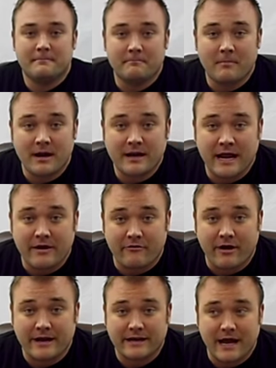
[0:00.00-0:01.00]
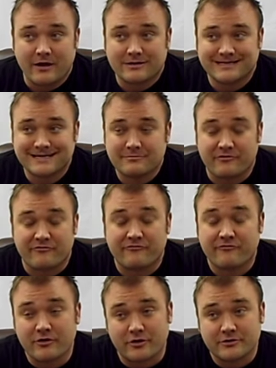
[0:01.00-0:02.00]
Monday right now, December
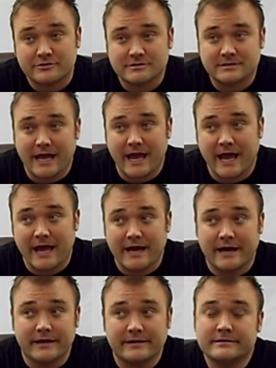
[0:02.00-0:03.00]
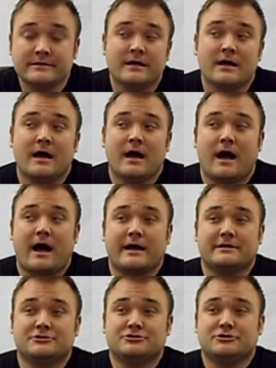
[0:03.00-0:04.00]
1st, and
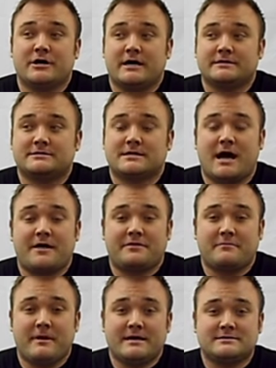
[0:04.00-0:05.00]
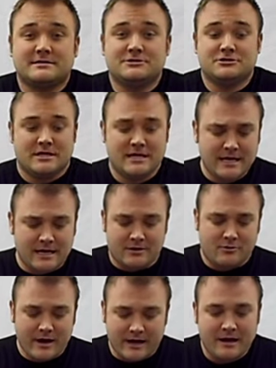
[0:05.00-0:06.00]
I just got the message, Ian,
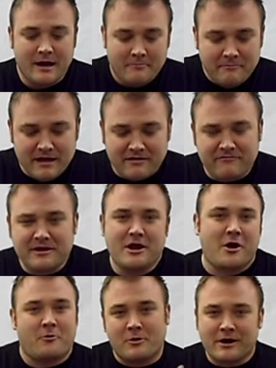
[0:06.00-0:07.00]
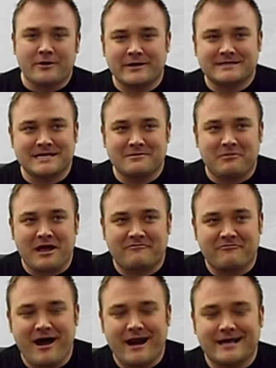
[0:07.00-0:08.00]
quick, make a video. We're going to extend Black
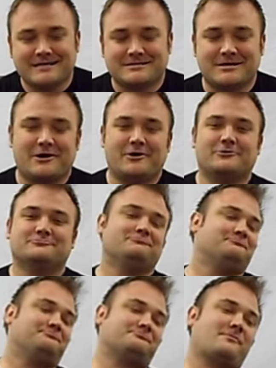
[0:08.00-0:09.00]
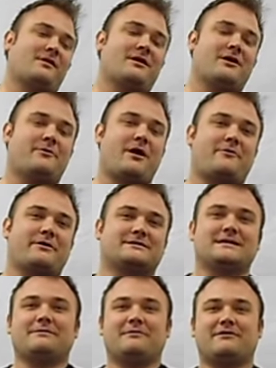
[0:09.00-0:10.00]
Friday, so here we are. We're
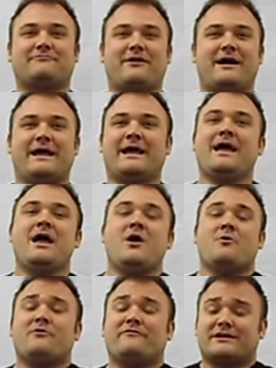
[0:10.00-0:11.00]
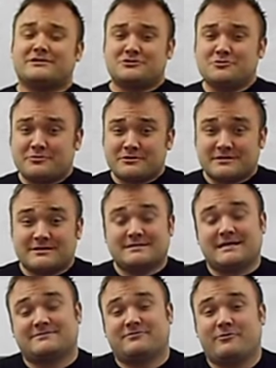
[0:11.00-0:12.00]
extending Black Friday. We've got a super
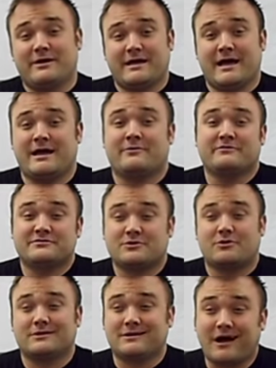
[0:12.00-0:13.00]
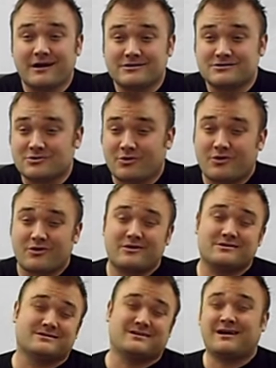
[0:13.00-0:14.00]
successful weekend. We've sold a ton of
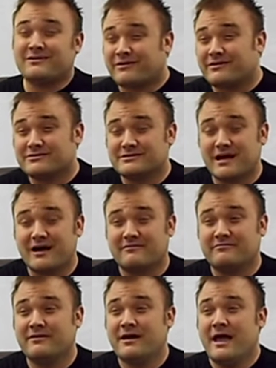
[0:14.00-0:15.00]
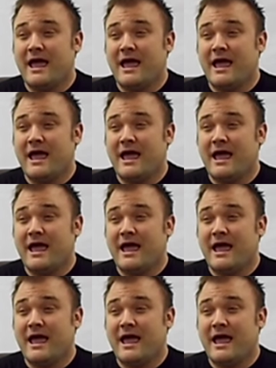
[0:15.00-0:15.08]
swords, a ton of other stuff.